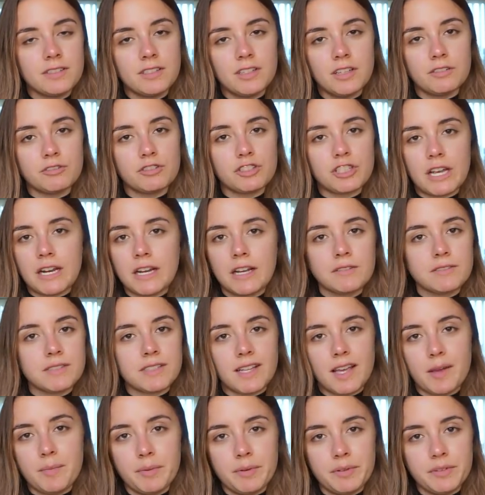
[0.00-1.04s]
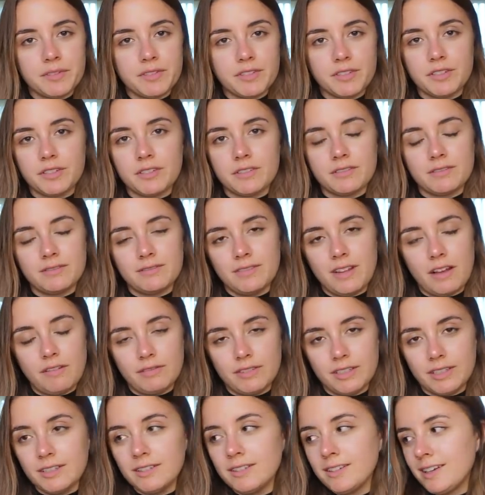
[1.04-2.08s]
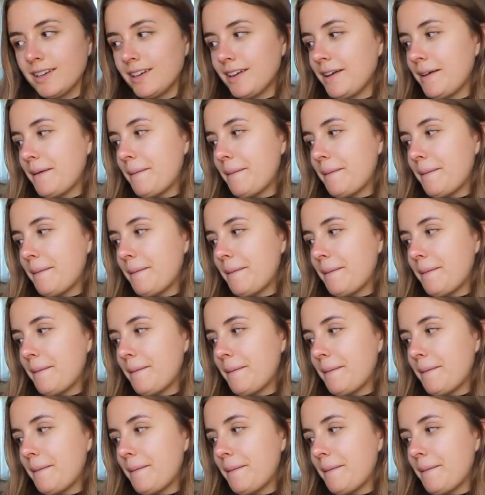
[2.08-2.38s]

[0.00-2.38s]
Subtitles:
you know, shout out Staples, you're lovely.